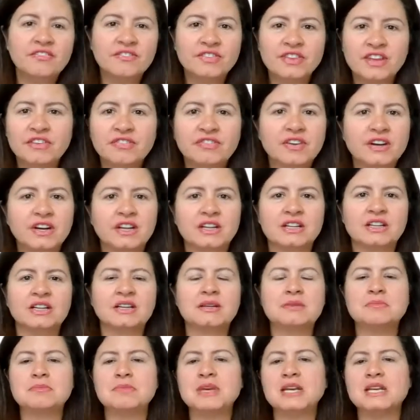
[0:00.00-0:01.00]

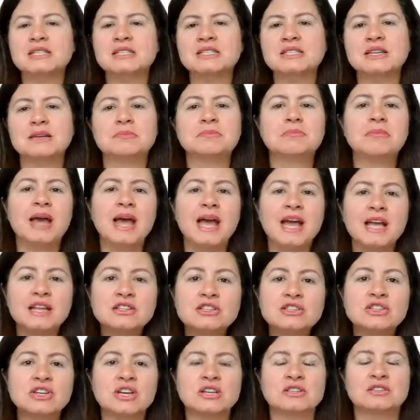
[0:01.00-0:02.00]
definitely mix and
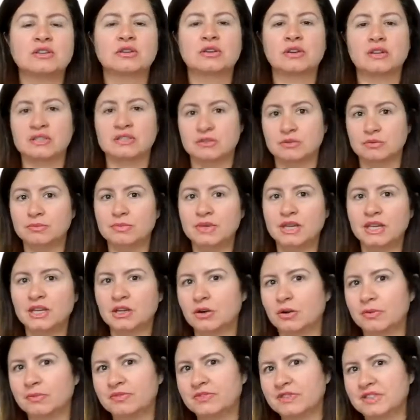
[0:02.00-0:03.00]
match, as long as you meet
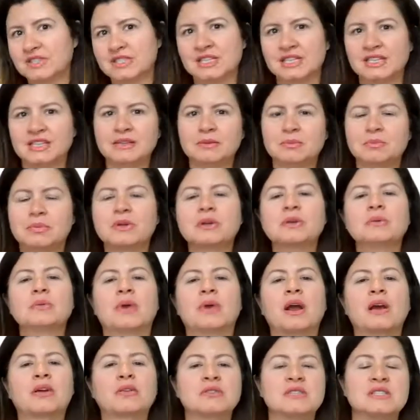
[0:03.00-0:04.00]
obviously the
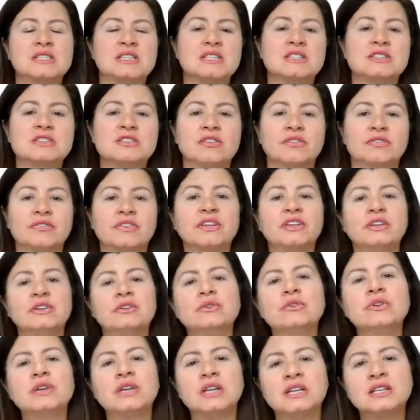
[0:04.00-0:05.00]
prerequisites of the
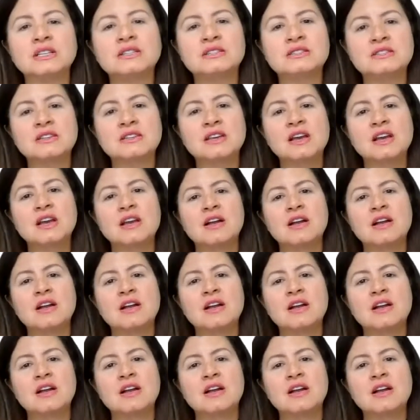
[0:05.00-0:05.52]
units,